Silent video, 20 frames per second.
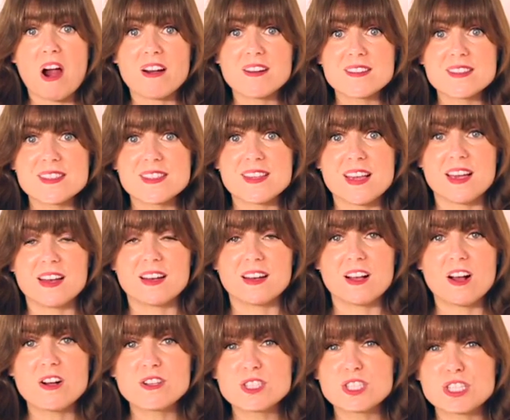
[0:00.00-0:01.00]
arts and
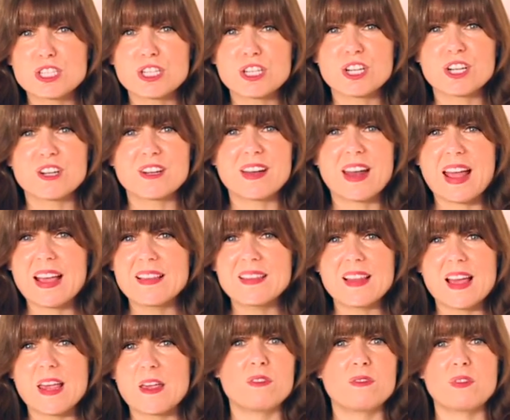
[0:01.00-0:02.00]
culture,
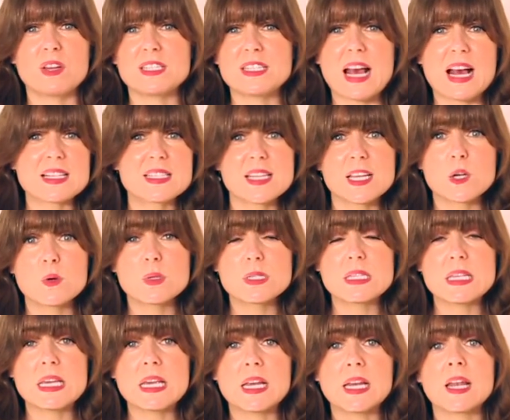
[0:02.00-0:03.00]
nightlife, fantastic
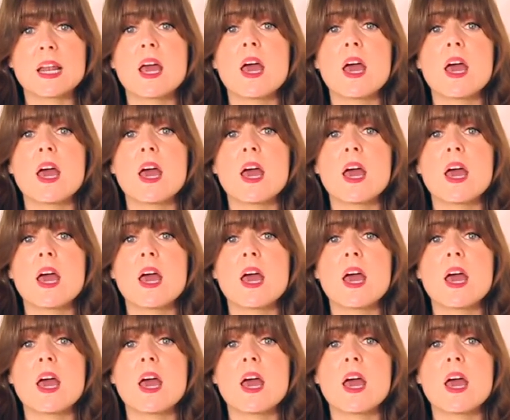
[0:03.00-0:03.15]
cuisine.